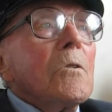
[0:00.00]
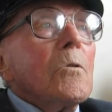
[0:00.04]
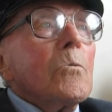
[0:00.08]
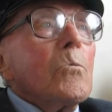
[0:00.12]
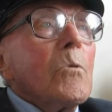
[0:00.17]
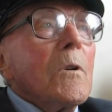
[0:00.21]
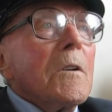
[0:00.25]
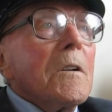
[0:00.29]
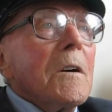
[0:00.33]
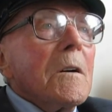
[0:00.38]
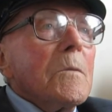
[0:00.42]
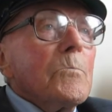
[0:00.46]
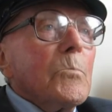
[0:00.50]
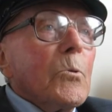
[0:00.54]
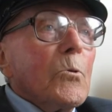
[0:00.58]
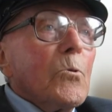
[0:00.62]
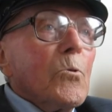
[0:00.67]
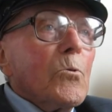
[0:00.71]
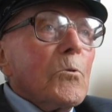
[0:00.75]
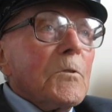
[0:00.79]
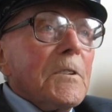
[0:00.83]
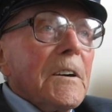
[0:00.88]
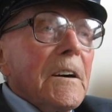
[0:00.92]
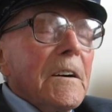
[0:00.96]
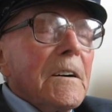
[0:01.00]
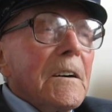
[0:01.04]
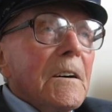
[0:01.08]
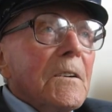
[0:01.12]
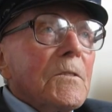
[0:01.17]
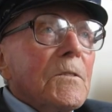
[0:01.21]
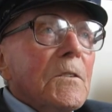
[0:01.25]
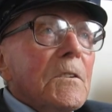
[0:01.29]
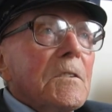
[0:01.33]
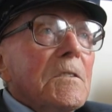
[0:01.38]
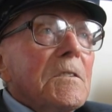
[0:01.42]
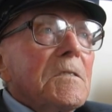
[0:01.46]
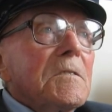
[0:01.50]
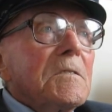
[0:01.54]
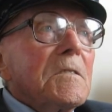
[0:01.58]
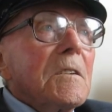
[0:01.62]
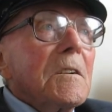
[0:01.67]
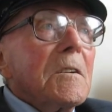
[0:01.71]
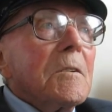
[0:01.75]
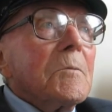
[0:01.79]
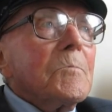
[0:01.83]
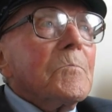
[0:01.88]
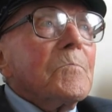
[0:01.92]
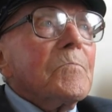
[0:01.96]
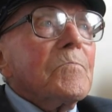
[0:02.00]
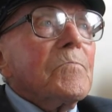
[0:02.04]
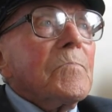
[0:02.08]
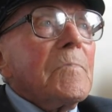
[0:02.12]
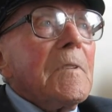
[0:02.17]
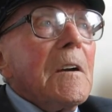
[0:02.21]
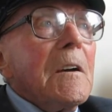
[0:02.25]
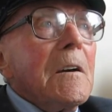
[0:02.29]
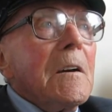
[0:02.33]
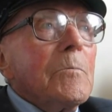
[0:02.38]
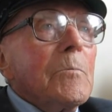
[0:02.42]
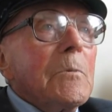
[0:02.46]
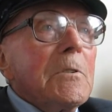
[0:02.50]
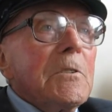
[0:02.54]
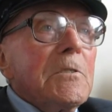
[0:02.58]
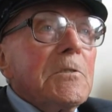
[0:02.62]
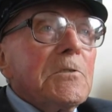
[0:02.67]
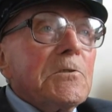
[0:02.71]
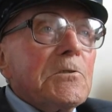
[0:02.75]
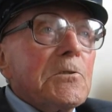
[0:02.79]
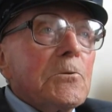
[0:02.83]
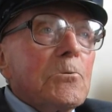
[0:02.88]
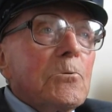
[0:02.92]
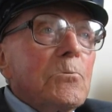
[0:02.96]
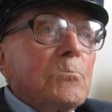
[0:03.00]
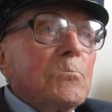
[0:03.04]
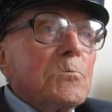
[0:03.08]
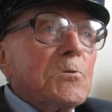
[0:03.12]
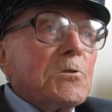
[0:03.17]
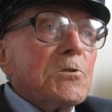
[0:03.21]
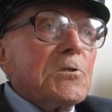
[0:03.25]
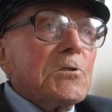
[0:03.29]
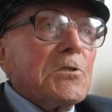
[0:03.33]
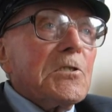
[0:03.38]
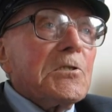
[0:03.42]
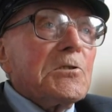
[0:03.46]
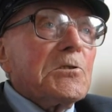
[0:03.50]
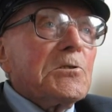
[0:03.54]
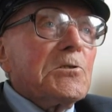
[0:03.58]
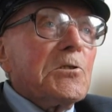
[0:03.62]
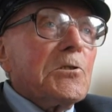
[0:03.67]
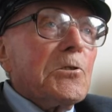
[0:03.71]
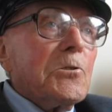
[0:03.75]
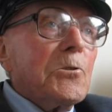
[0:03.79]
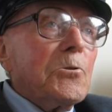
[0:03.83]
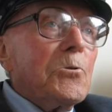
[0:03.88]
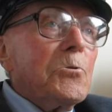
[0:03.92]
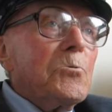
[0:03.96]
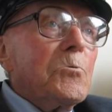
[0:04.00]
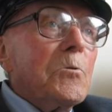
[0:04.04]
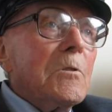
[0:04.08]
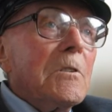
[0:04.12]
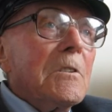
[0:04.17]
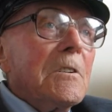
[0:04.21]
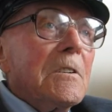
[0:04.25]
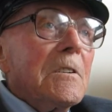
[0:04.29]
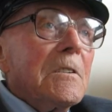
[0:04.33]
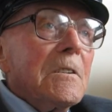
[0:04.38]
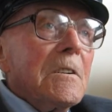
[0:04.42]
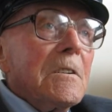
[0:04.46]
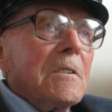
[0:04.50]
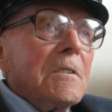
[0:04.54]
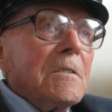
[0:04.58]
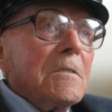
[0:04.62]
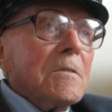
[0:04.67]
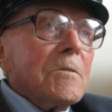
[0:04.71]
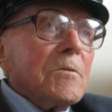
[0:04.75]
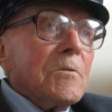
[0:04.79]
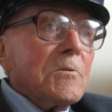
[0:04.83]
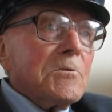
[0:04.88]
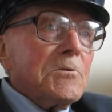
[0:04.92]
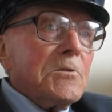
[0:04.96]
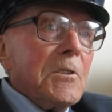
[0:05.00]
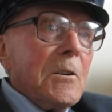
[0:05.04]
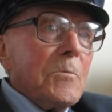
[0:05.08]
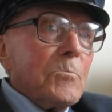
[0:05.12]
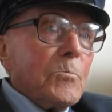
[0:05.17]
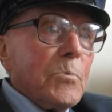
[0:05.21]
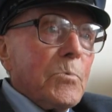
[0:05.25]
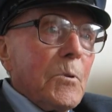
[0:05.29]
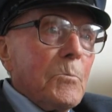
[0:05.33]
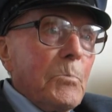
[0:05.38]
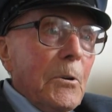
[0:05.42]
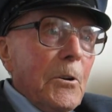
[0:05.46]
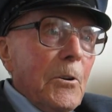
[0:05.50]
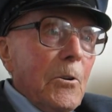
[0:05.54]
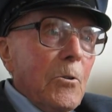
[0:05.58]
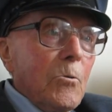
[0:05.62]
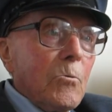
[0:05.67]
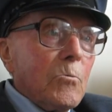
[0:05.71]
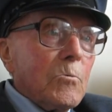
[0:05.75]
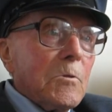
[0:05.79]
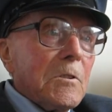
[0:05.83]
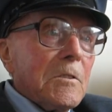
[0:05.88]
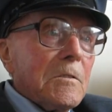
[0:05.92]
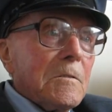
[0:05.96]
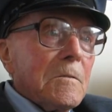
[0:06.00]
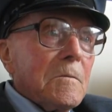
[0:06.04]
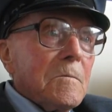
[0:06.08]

when they brought out the Me-262, the jet propelled.